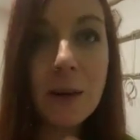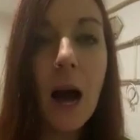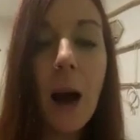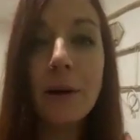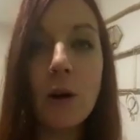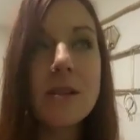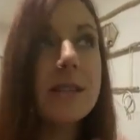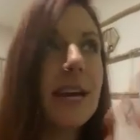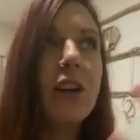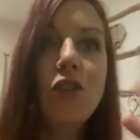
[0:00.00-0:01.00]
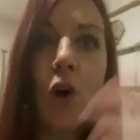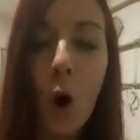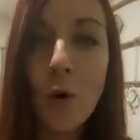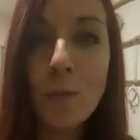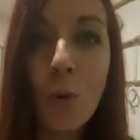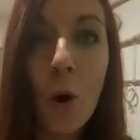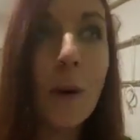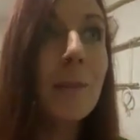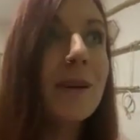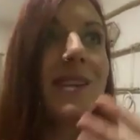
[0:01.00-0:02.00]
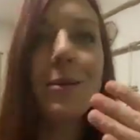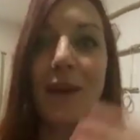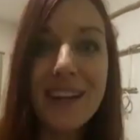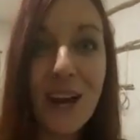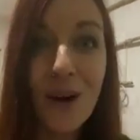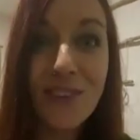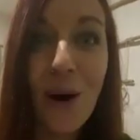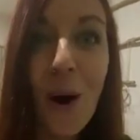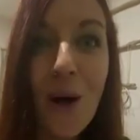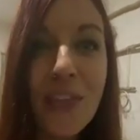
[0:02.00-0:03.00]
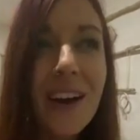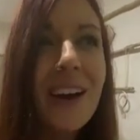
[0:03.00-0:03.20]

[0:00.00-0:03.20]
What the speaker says: But coming on and saying, no more, we must take better care of the earth.